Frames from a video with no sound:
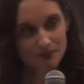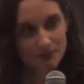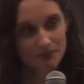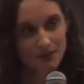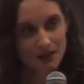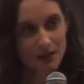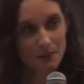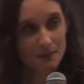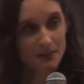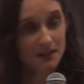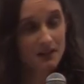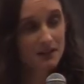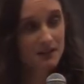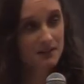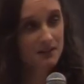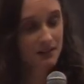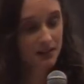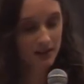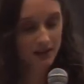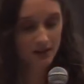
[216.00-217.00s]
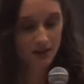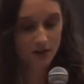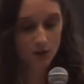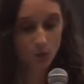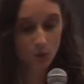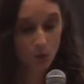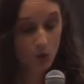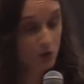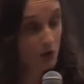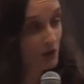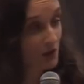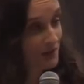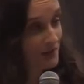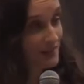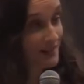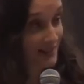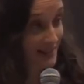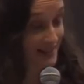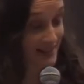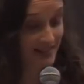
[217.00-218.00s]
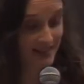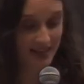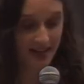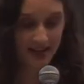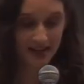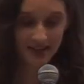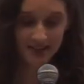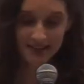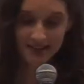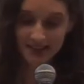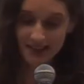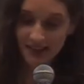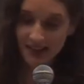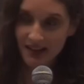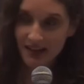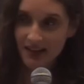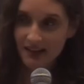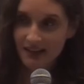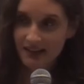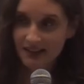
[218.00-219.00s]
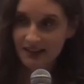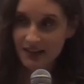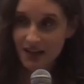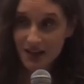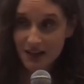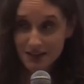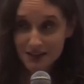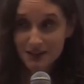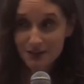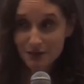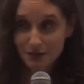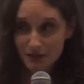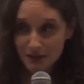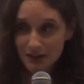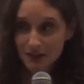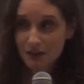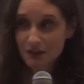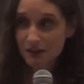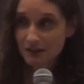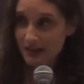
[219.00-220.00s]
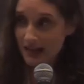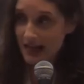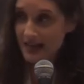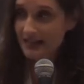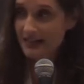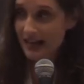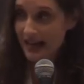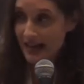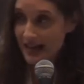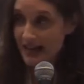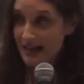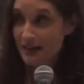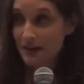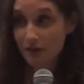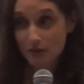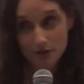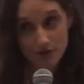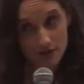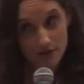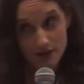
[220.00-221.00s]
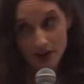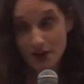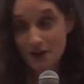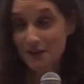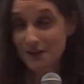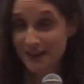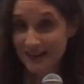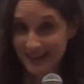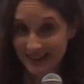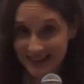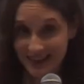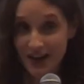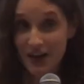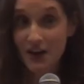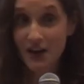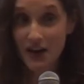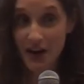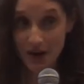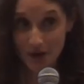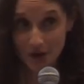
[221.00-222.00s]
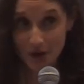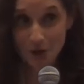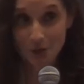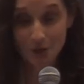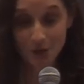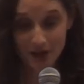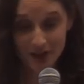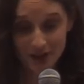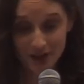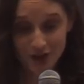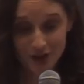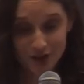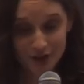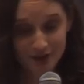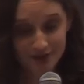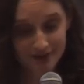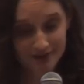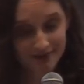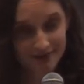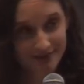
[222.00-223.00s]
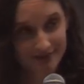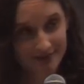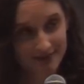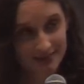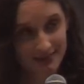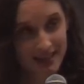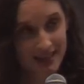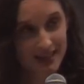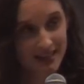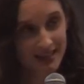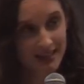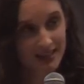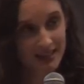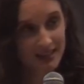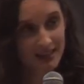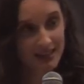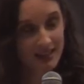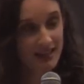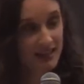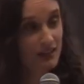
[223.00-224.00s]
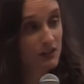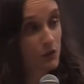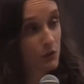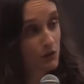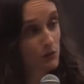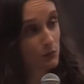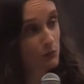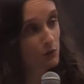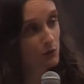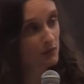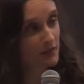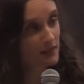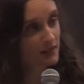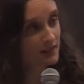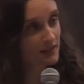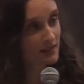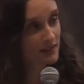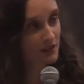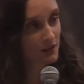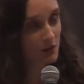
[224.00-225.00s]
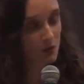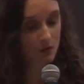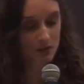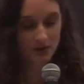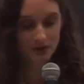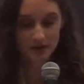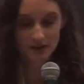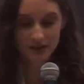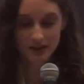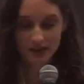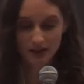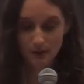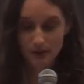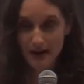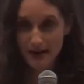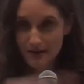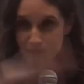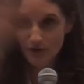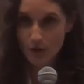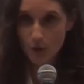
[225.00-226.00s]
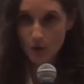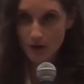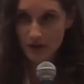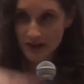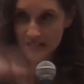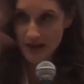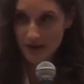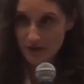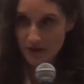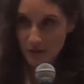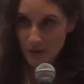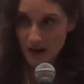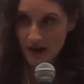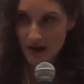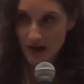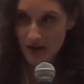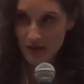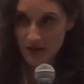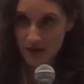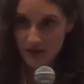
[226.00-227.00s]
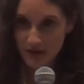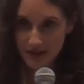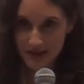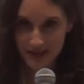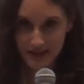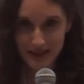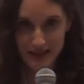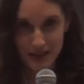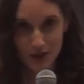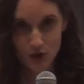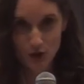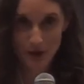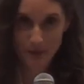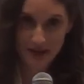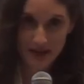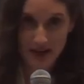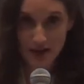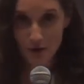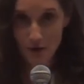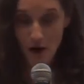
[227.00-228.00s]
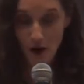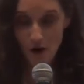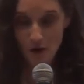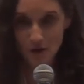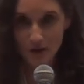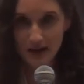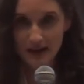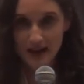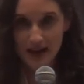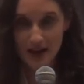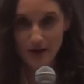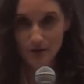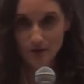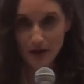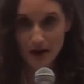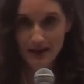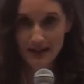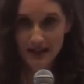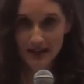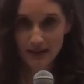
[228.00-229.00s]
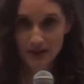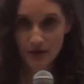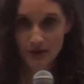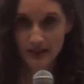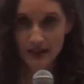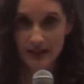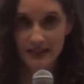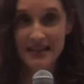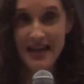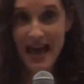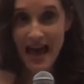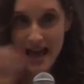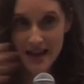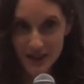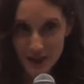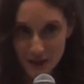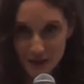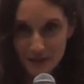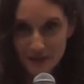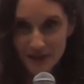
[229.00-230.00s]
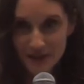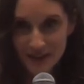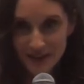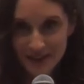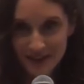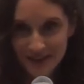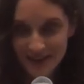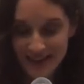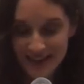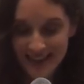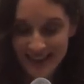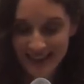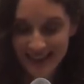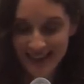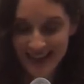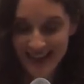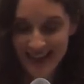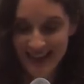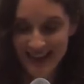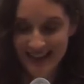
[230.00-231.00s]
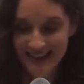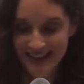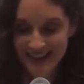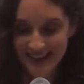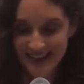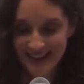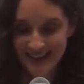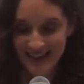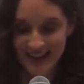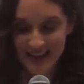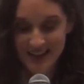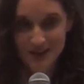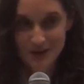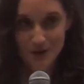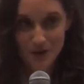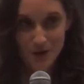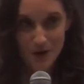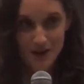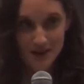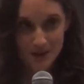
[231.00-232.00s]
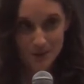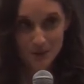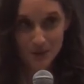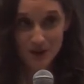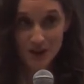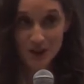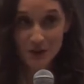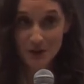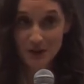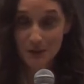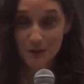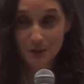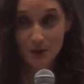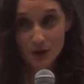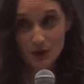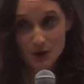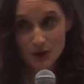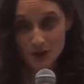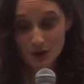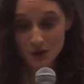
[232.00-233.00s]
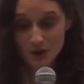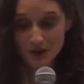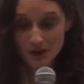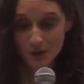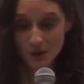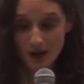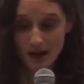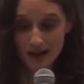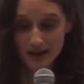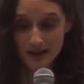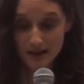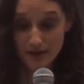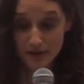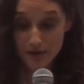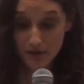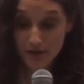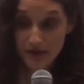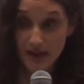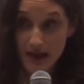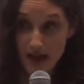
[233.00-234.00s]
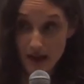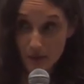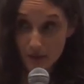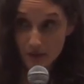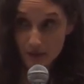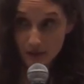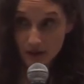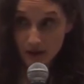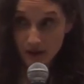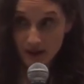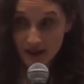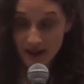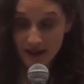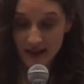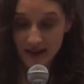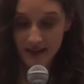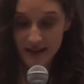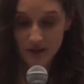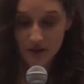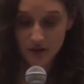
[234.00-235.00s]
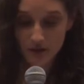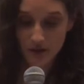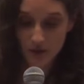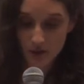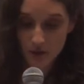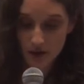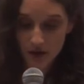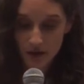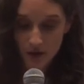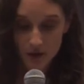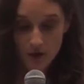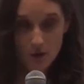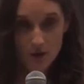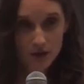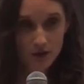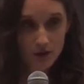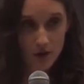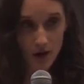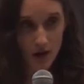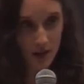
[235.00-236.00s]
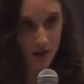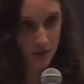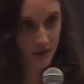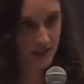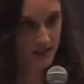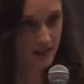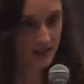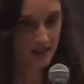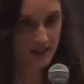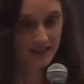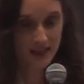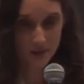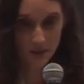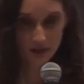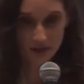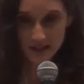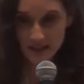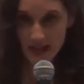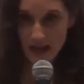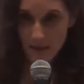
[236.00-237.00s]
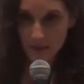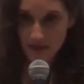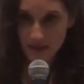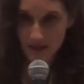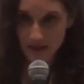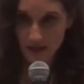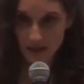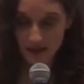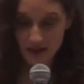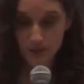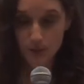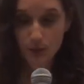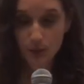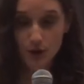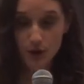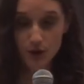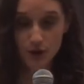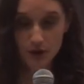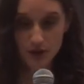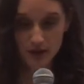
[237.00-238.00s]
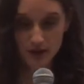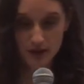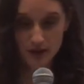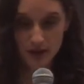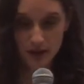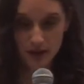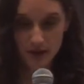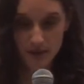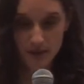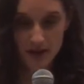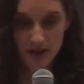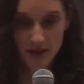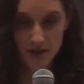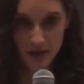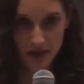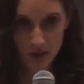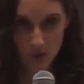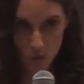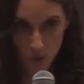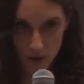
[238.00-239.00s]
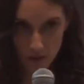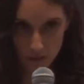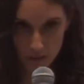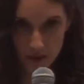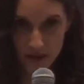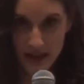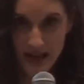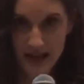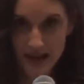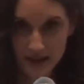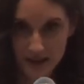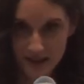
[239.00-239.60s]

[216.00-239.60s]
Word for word: Because uh, the world these days does feel like a very narrow bridge. Like, like in those movies, you know, where there's a rainforest everywhere and there's this, the intrepid hero and running and there's like a chasm, right? And uh, has to cross a bridge, but the bridge is only wide enough for them. And they're, they're, they're going across with these unstable steps and the bridge is made out of like wooden planks,